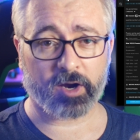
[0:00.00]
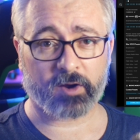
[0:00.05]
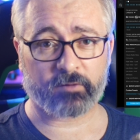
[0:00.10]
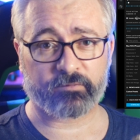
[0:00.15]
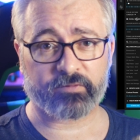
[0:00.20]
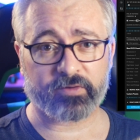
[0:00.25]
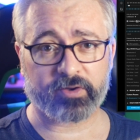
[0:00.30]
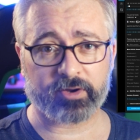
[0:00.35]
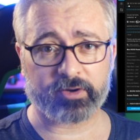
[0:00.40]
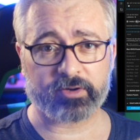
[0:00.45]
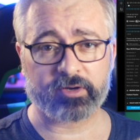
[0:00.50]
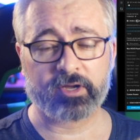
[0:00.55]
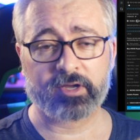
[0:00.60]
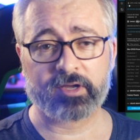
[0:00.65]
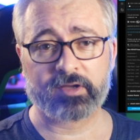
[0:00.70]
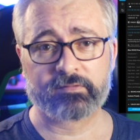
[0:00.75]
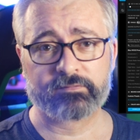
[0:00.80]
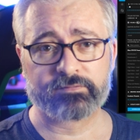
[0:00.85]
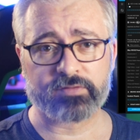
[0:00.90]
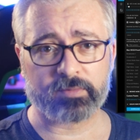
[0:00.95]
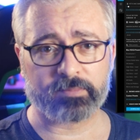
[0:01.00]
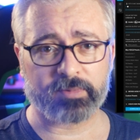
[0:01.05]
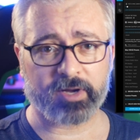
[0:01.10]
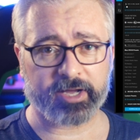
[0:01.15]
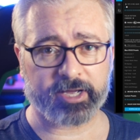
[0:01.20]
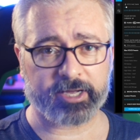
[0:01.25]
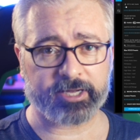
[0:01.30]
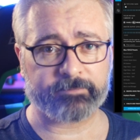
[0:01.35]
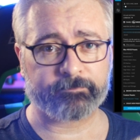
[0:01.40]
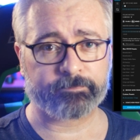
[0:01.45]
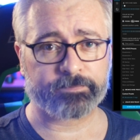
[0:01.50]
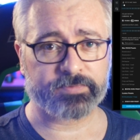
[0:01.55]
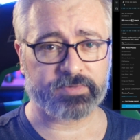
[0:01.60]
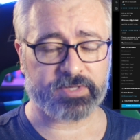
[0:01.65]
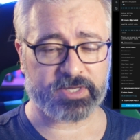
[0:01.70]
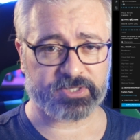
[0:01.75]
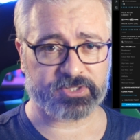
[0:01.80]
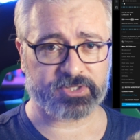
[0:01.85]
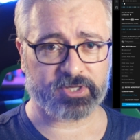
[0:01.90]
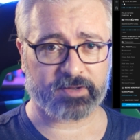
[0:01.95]
microphone for my
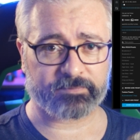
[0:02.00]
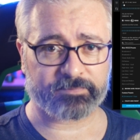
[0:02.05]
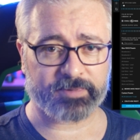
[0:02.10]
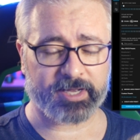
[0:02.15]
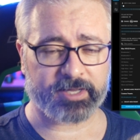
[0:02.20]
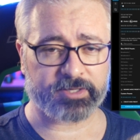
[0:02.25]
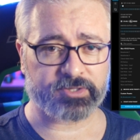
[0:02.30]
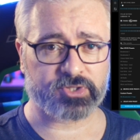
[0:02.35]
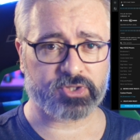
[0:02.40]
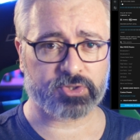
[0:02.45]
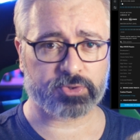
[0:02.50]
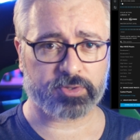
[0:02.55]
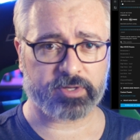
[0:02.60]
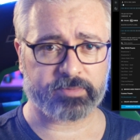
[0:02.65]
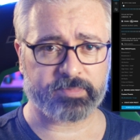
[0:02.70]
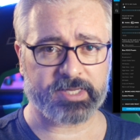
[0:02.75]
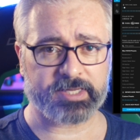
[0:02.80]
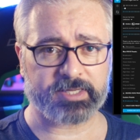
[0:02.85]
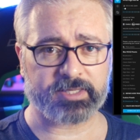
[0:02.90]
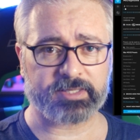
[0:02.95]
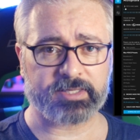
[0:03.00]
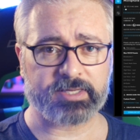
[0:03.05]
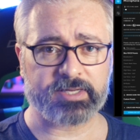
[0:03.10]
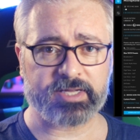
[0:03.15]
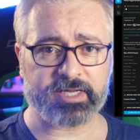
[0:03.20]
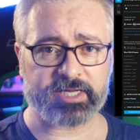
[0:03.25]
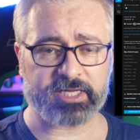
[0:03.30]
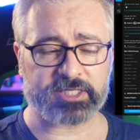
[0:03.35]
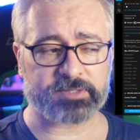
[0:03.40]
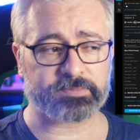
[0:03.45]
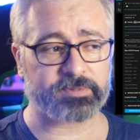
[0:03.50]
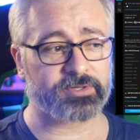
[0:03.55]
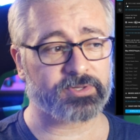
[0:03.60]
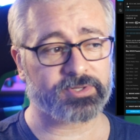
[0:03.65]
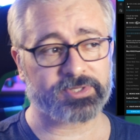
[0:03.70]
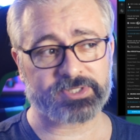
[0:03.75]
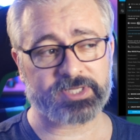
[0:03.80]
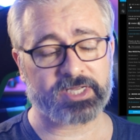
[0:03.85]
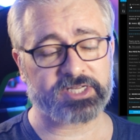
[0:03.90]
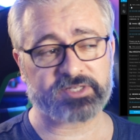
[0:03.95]
desktop and streaming needs.
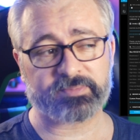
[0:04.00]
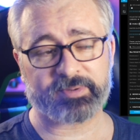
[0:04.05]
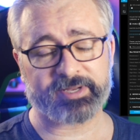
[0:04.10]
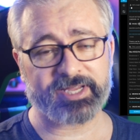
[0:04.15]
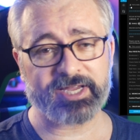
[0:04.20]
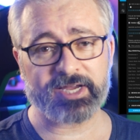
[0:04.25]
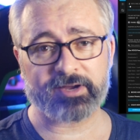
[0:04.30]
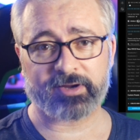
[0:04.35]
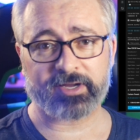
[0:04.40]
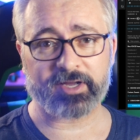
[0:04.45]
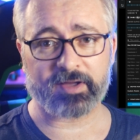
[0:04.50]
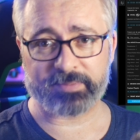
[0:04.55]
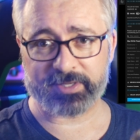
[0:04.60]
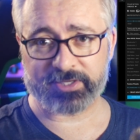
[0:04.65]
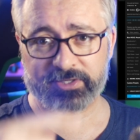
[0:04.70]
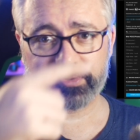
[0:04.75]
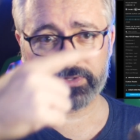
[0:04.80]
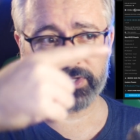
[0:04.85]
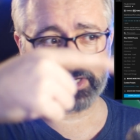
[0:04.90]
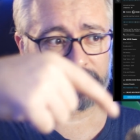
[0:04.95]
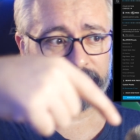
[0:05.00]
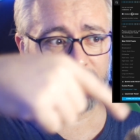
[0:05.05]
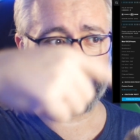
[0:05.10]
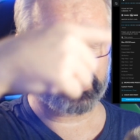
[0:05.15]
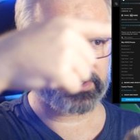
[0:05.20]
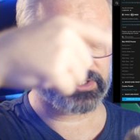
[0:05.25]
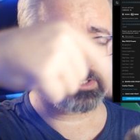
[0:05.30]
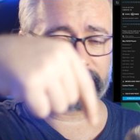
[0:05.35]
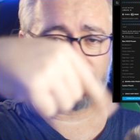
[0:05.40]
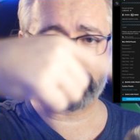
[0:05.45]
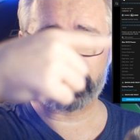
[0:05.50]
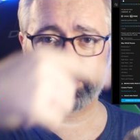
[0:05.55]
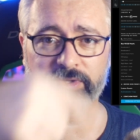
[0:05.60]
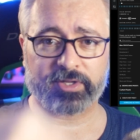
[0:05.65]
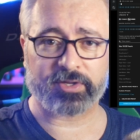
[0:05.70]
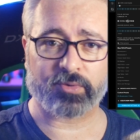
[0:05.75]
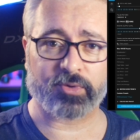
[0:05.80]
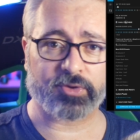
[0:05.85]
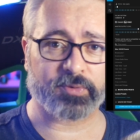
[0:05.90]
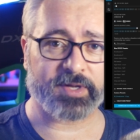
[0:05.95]
Because as you've been hearing, I've been doing the comparison
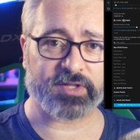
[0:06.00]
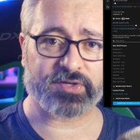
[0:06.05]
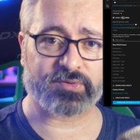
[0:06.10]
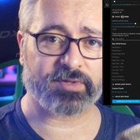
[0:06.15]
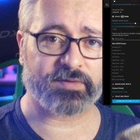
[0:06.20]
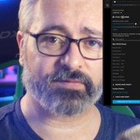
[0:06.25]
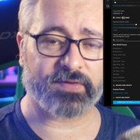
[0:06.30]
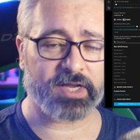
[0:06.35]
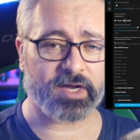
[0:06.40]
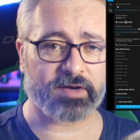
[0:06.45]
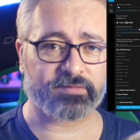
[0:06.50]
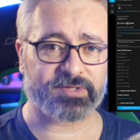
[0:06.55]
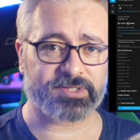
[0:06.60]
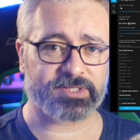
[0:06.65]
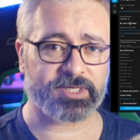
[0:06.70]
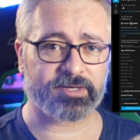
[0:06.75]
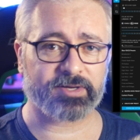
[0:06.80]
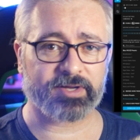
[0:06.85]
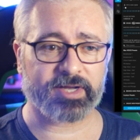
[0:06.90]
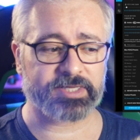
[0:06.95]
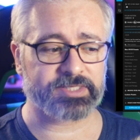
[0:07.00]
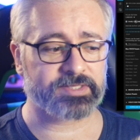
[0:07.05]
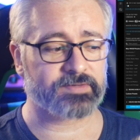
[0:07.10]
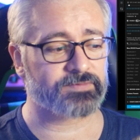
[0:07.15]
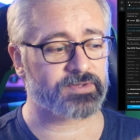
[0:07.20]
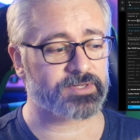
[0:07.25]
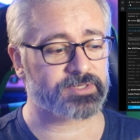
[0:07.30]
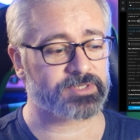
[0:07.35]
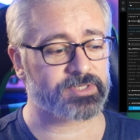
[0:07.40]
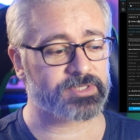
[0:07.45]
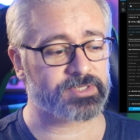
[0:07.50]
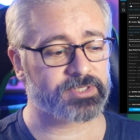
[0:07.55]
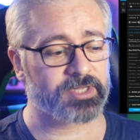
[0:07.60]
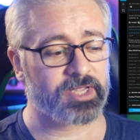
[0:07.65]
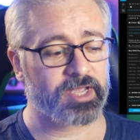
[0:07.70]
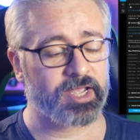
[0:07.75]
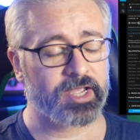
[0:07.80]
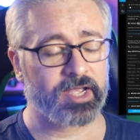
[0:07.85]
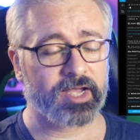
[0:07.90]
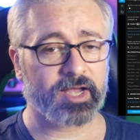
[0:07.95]
surely all the way through the video of the Sennheiser versus
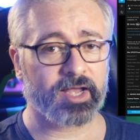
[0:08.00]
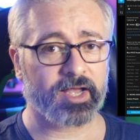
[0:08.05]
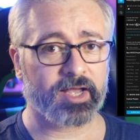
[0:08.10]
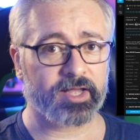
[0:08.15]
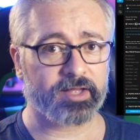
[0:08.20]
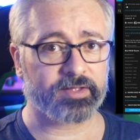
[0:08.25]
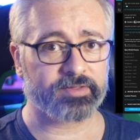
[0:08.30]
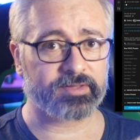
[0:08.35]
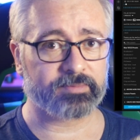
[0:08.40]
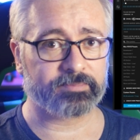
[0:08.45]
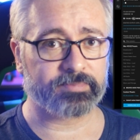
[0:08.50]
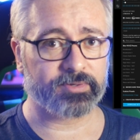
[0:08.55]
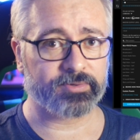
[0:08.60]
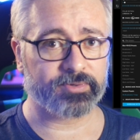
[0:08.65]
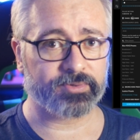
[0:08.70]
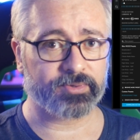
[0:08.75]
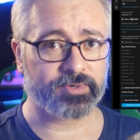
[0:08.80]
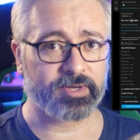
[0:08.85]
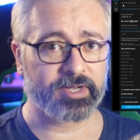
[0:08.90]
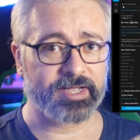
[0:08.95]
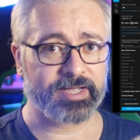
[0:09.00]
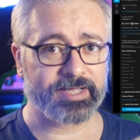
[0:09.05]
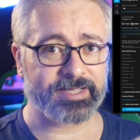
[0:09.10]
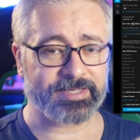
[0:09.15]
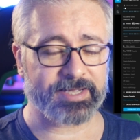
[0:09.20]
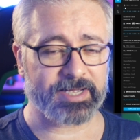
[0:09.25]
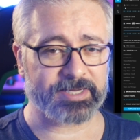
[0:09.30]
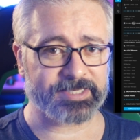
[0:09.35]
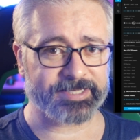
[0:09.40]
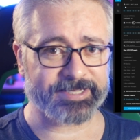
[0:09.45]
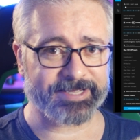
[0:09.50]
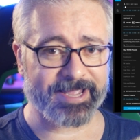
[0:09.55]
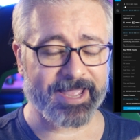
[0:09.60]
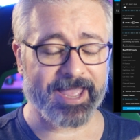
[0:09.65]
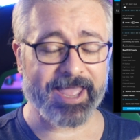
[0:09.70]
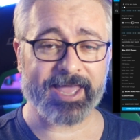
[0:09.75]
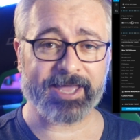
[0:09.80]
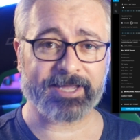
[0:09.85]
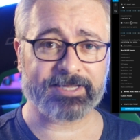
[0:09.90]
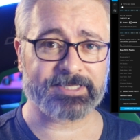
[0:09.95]
the Blue Yeti
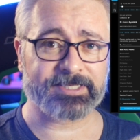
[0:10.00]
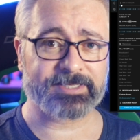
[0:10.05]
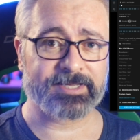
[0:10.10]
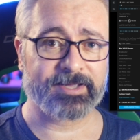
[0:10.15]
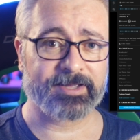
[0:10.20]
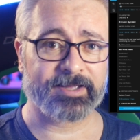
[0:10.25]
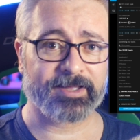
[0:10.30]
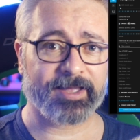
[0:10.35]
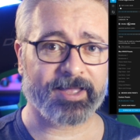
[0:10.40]
X.